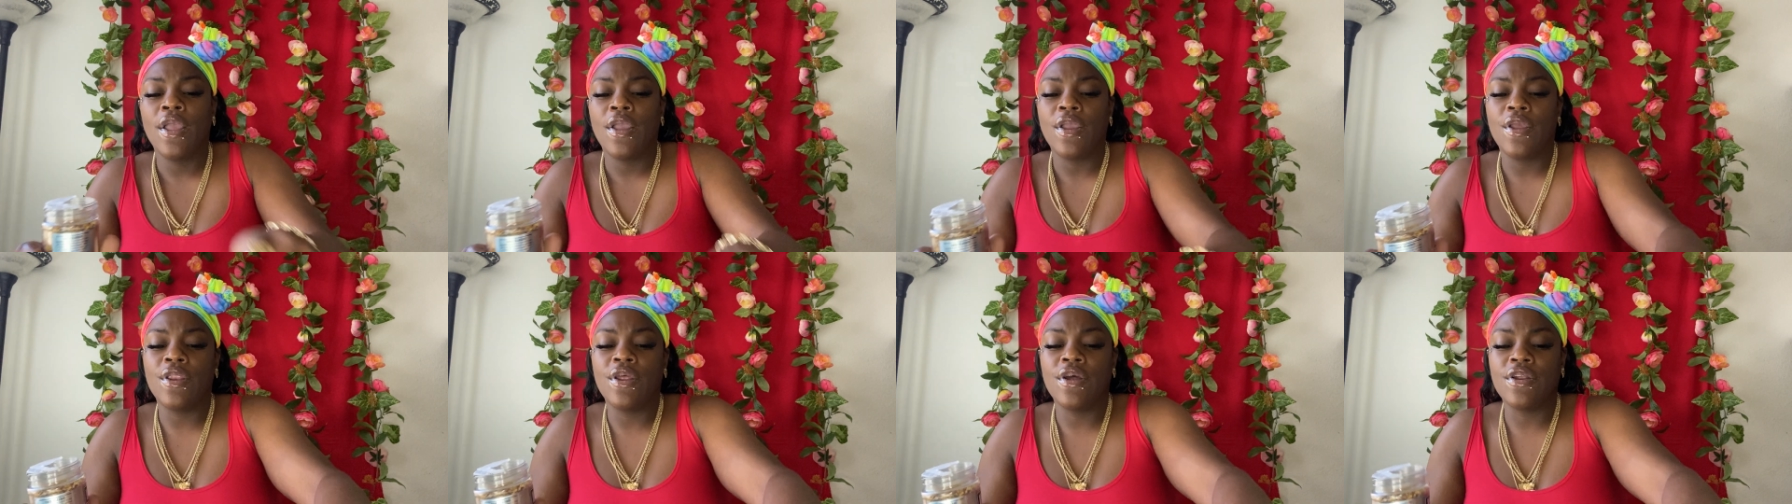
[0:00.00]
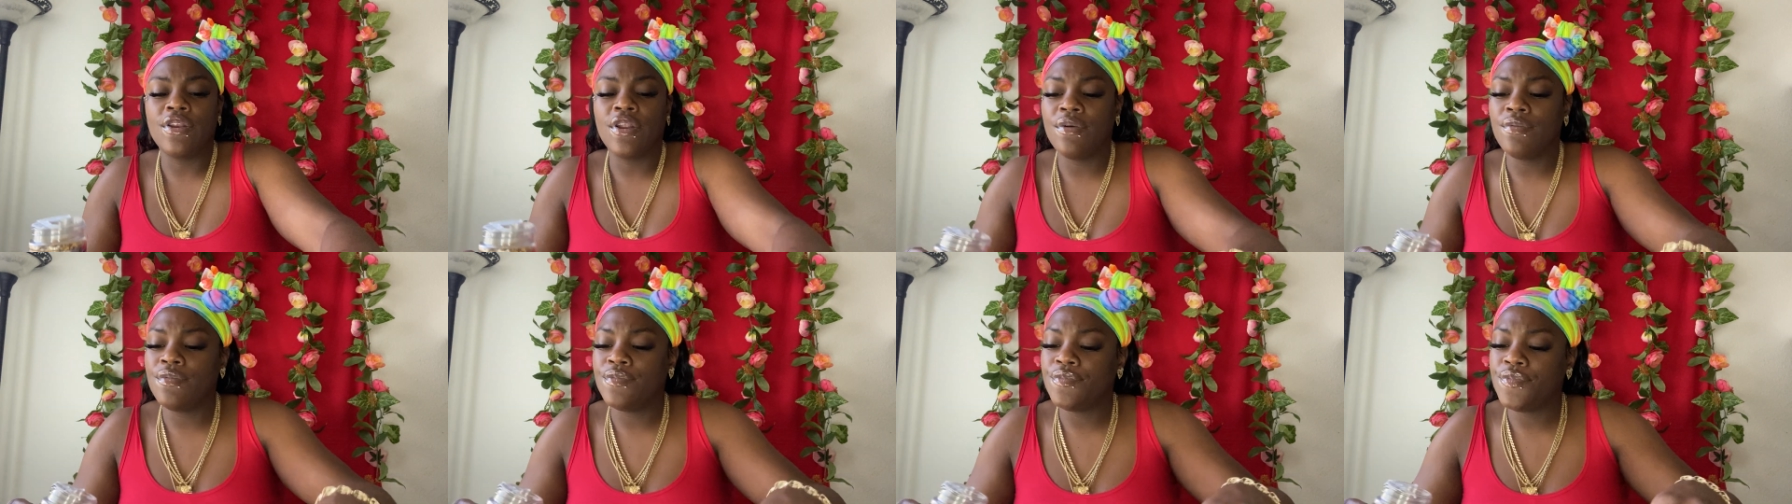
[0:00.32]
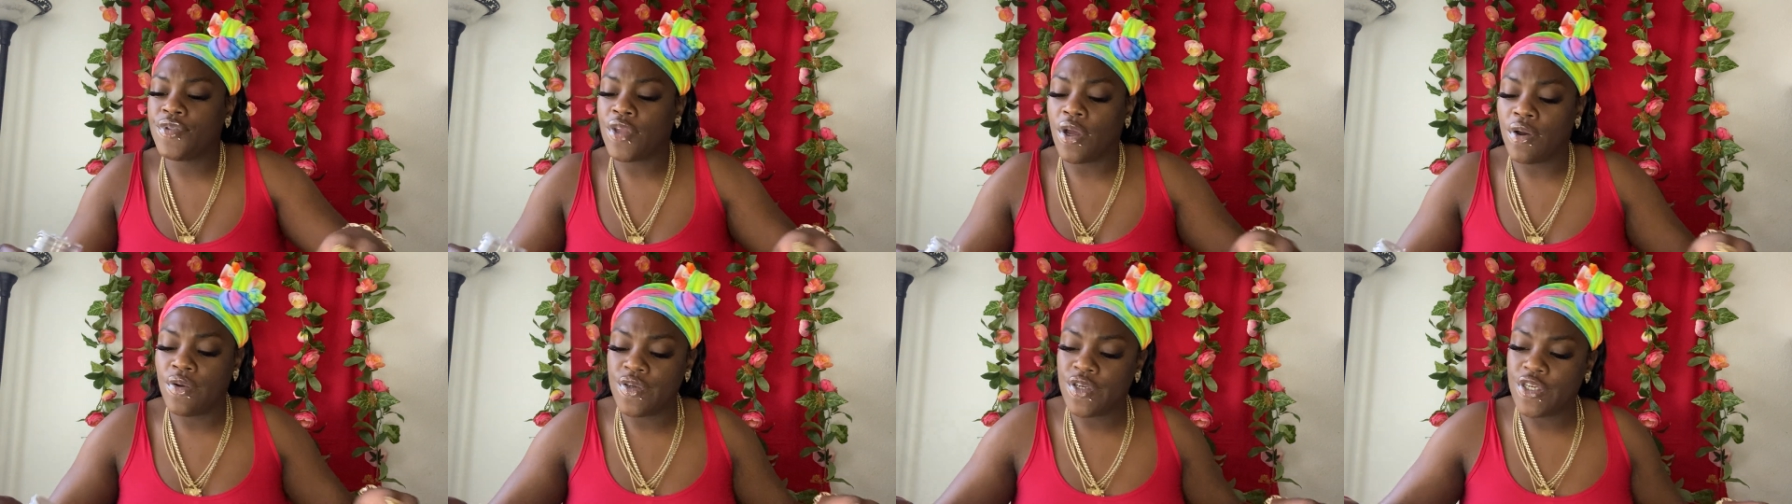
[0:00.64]
You know,
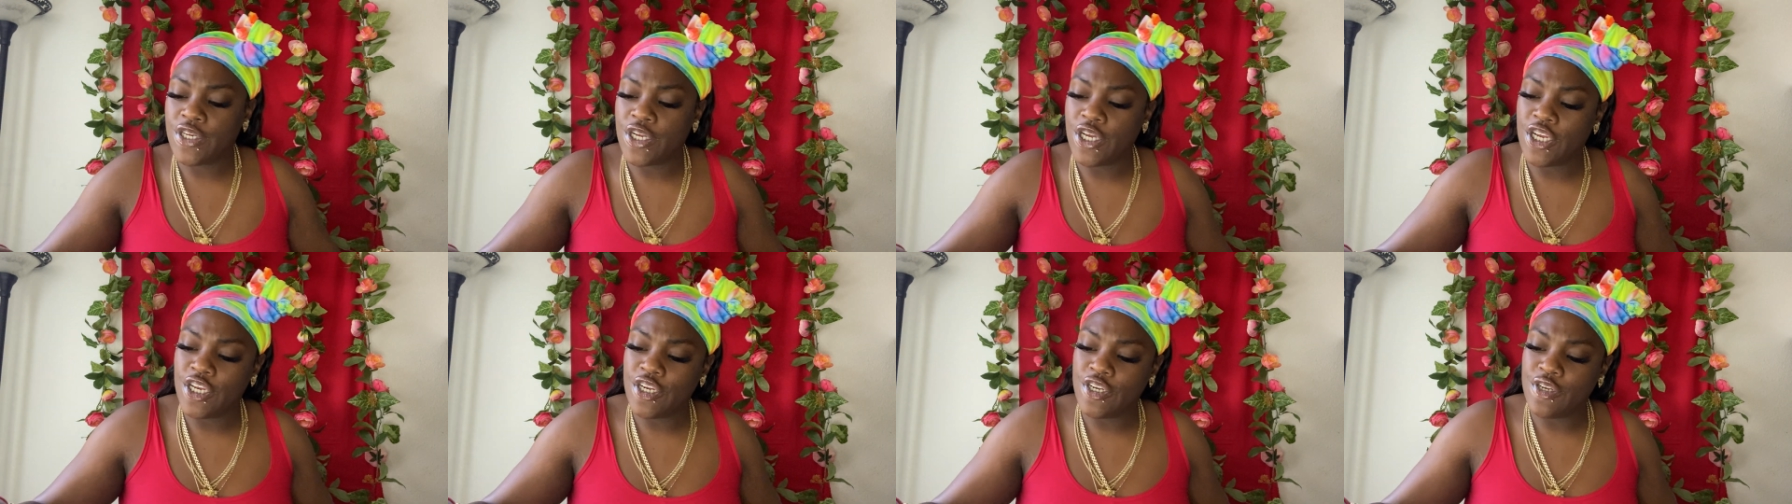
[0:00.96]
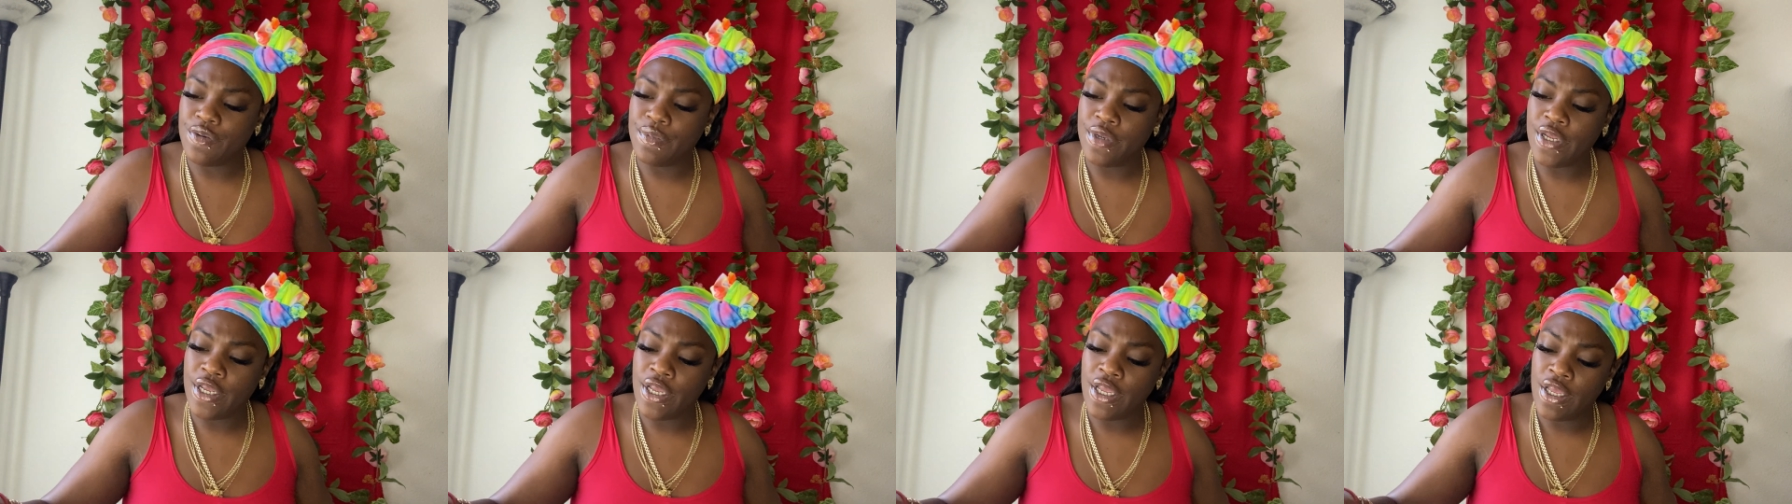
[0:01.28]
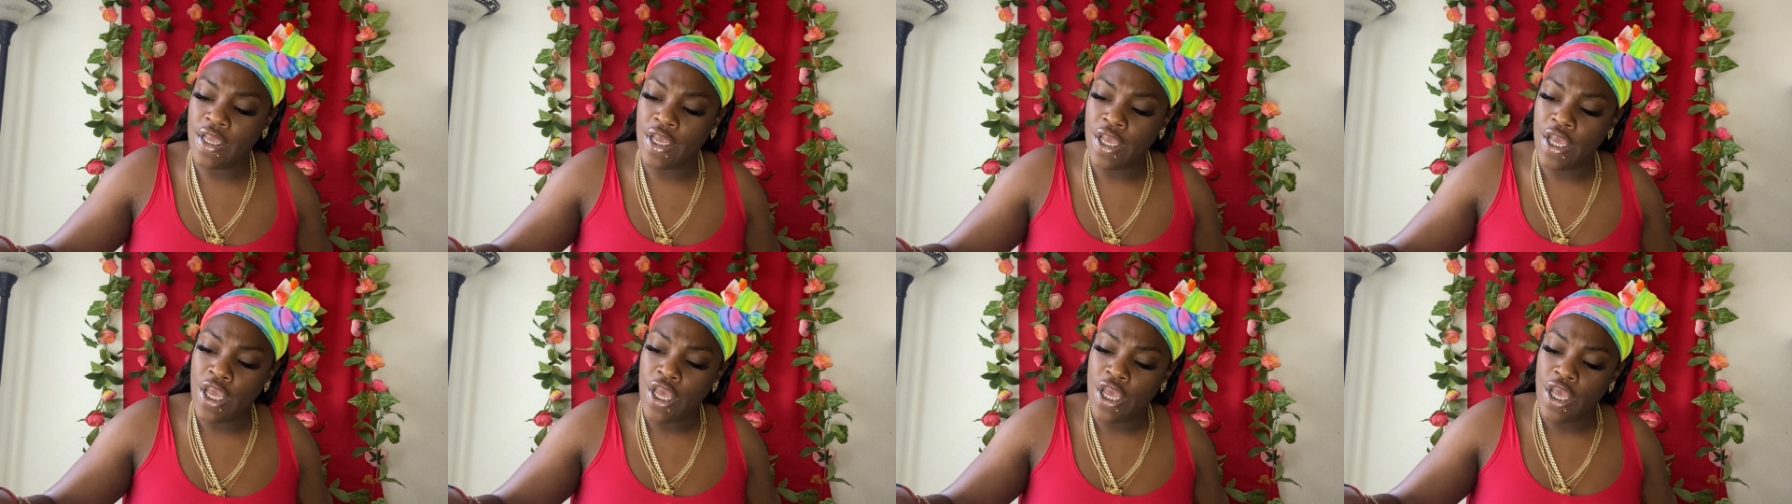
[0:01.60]
don't don't judge me.
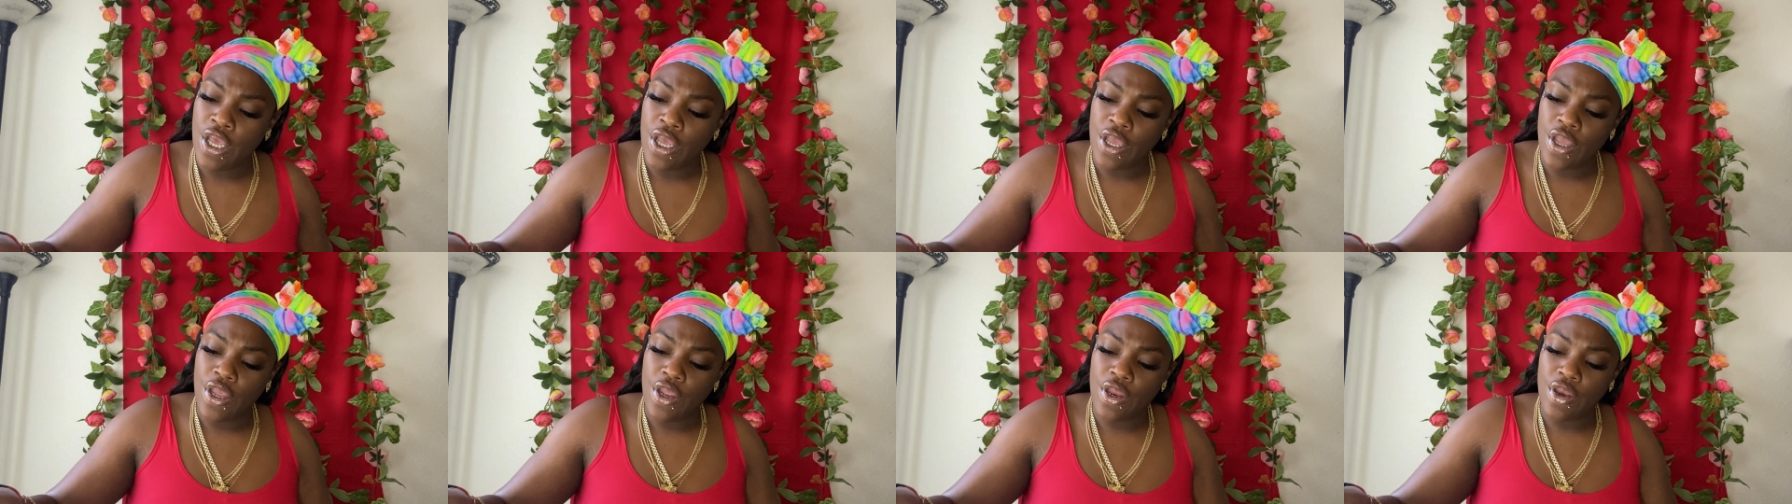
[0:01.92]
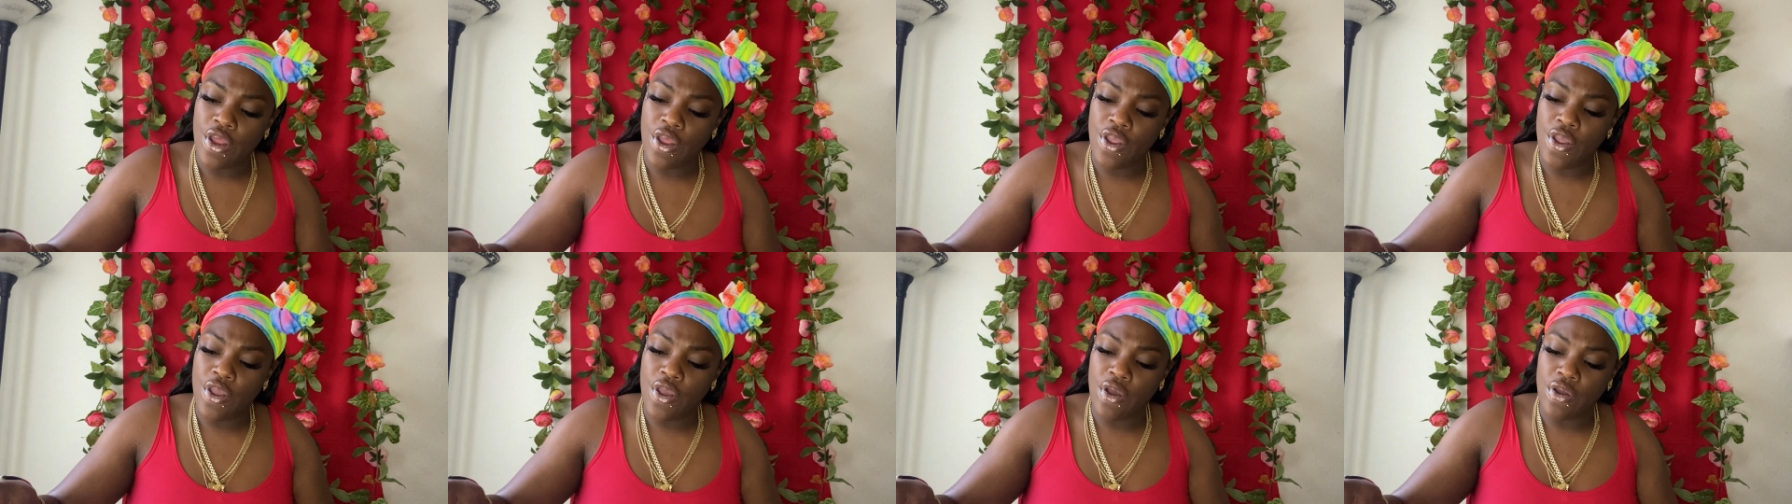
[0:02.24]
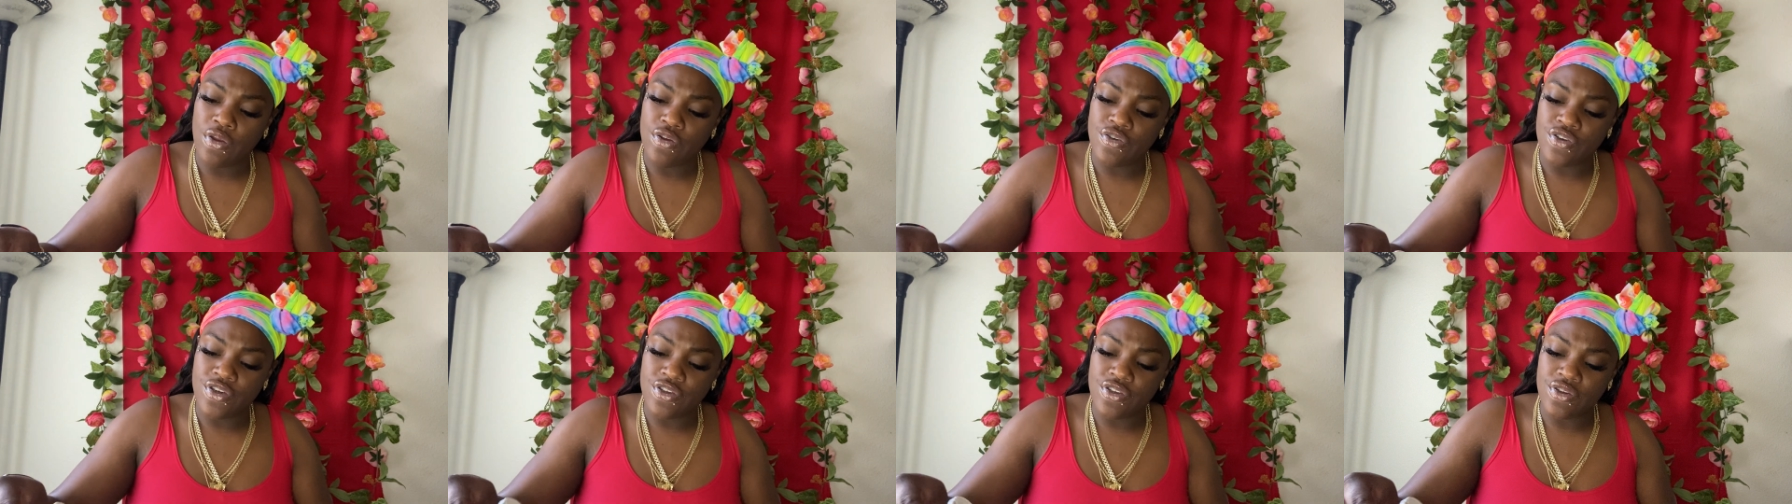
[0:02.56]
You know, you're
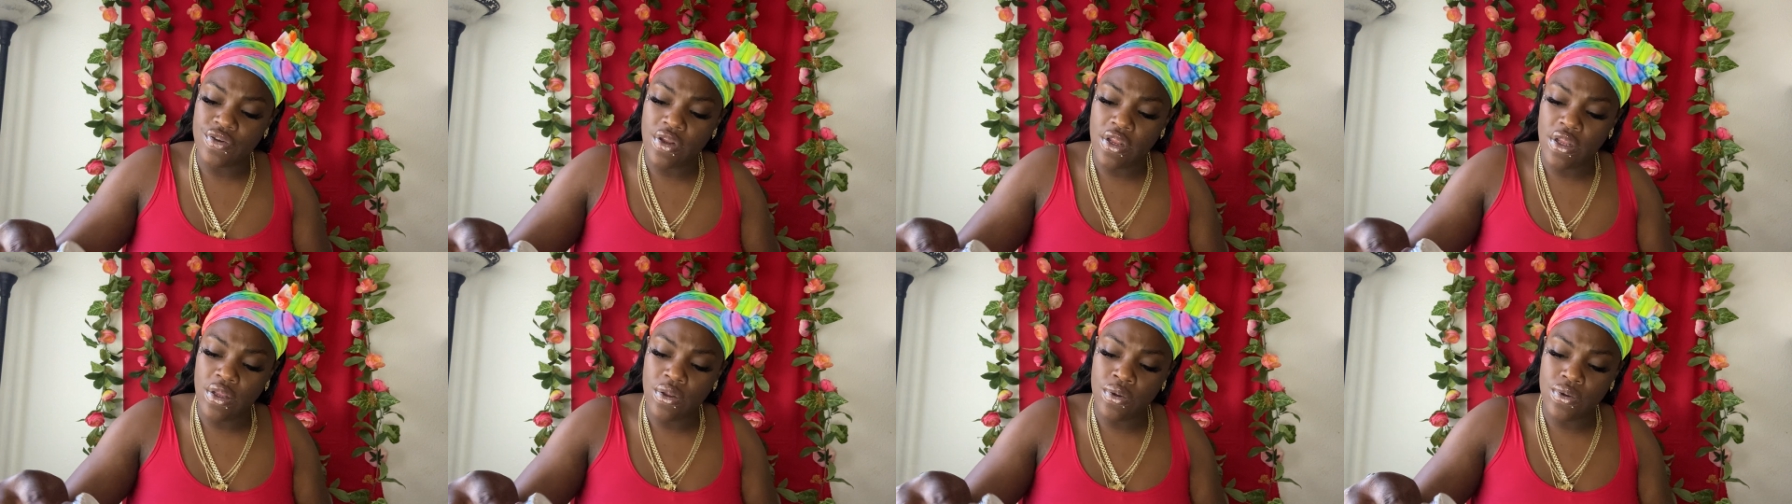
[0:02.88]
gonna drizzle up.